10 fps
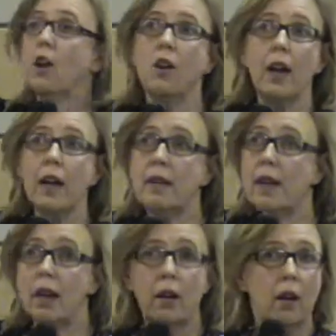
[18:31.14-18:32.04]
Good
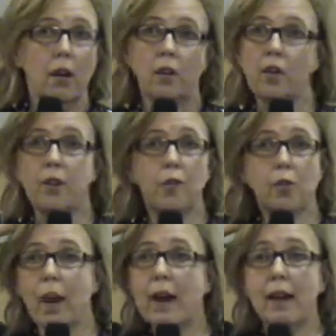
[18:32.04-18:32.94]
idea,
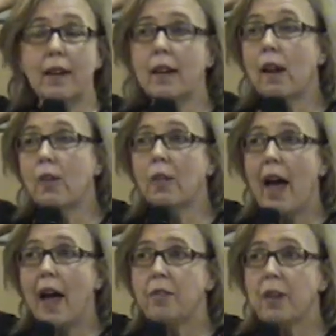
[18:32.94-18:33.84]
good, great idea. Now the
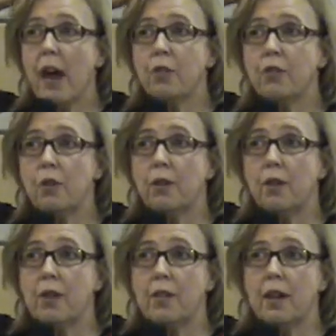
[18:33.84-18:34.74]
last
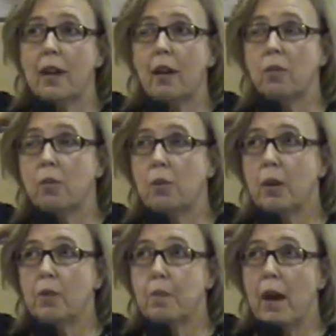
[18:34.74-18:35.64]
householder I sent out
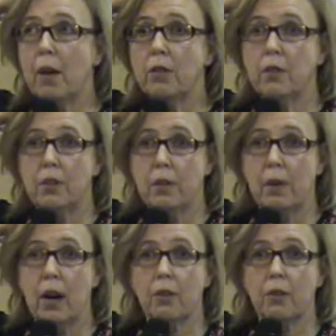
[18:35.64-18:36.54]
was about
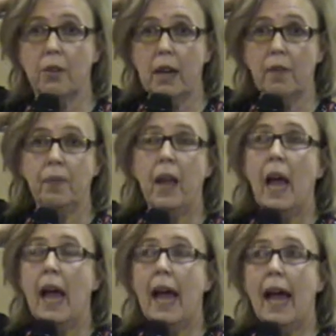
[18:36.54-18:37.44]
democracy.
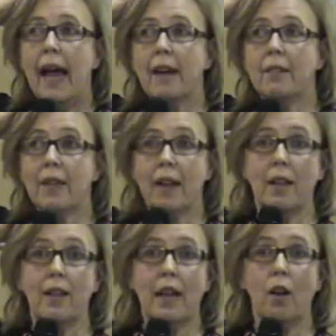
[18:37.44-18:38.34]
And
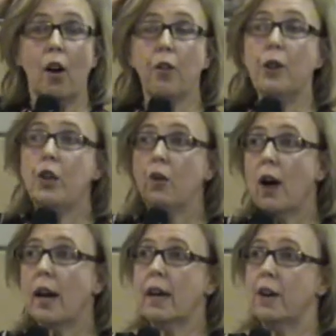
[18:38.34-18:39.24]
that, it, although you
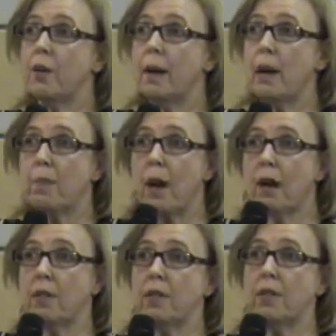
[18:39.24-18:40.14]
got it in your
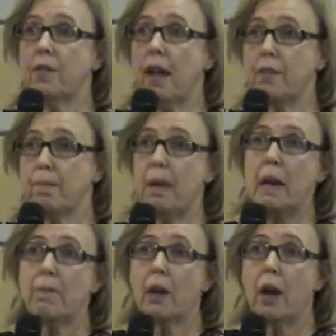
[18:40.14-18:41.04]
mailboxes as a
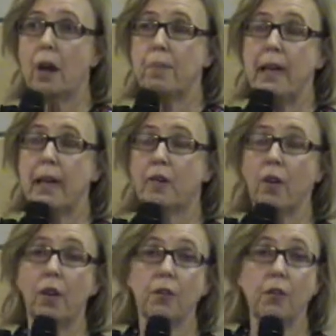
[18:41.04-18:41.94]
paper copy, it's
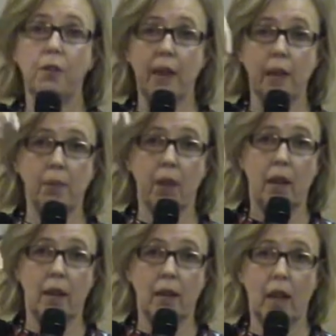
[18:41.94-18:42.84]
also available
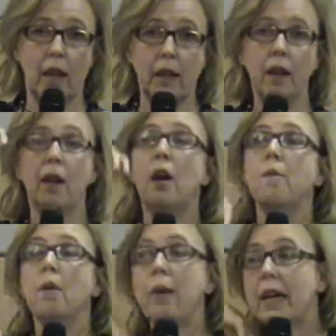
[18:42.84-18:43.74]
online.
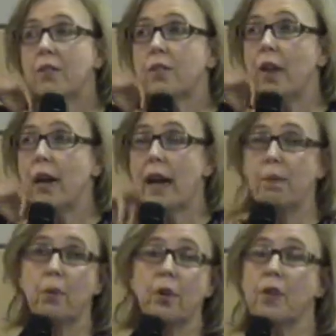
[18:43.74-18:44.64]
But we can start
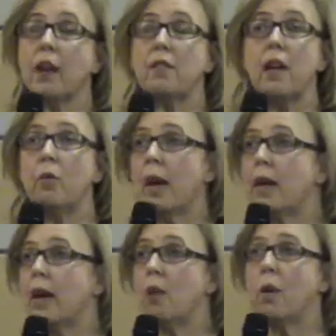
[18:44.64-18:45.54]
adding books. I'll tell you
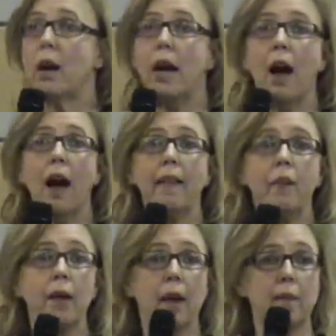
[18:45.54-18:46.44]
right now, one I
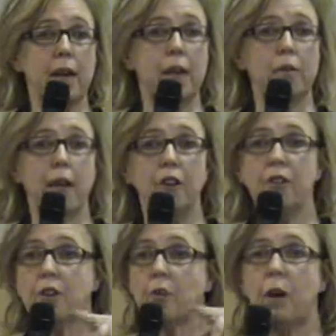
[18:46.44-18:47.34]
highly recommend in
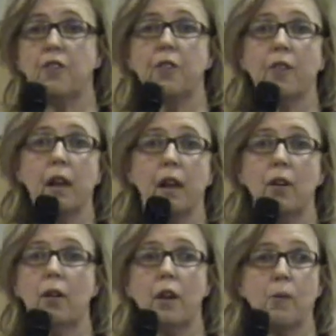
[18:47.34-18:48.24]
relation to questions I
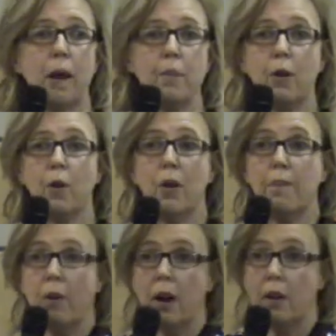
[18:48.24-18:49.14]
got earlier about
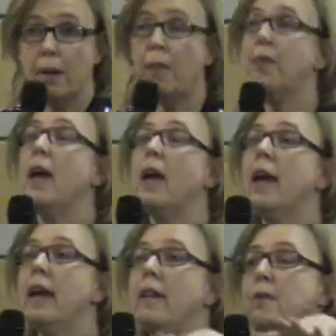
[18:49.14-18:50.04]
minority parliaments
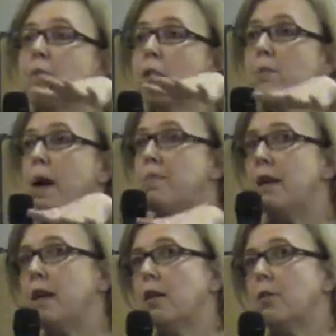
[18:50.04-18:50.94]
is a book by
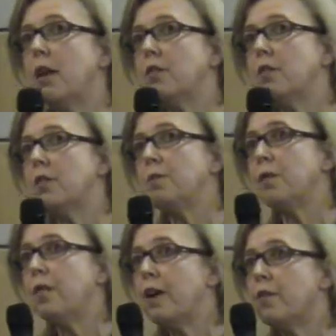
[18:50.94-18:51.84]
Peter Russell,
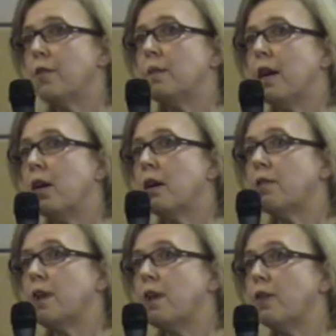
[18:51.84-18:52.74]
Professor
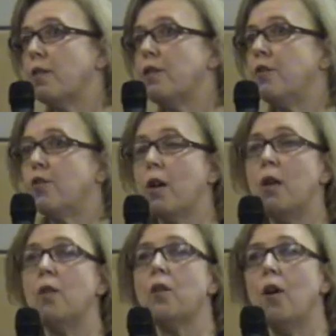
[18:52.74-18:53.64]
Emeritus at University of
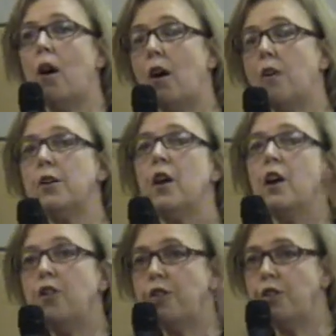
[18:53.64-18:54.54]
Toronto,
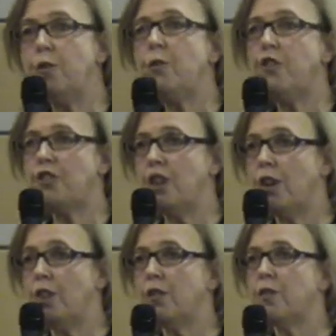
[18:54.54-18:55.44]
called Two
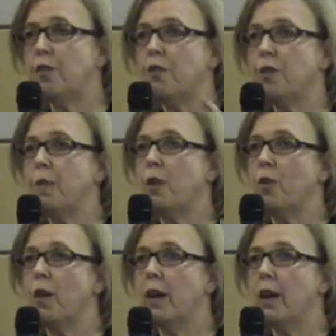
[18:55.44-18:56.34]
Cheers for
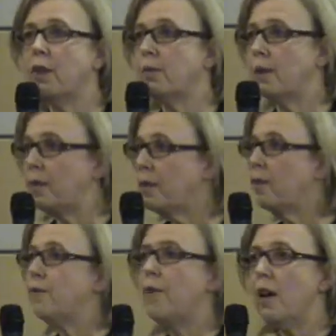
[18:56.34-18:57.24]
Minority Government. It's
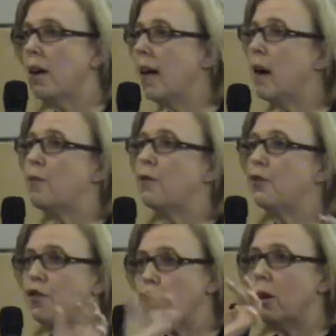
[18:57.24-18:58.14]
a very
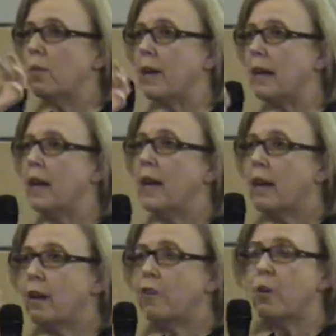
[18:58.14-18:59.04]
helpful short read,
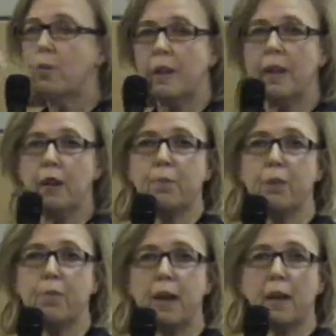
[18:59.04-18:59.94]
gives you a really good
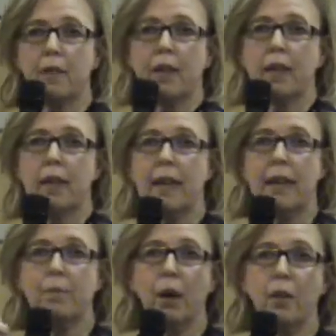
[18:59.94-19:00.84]
perspective on
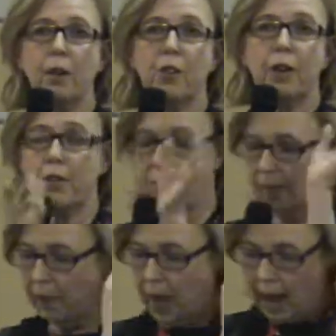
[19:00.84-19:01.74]
Canadian parliamentary
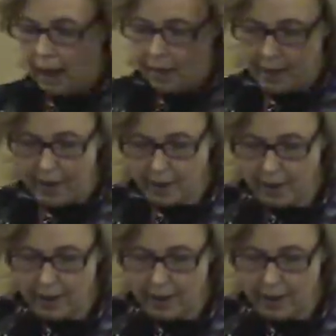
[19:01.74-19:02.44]
history. The, the,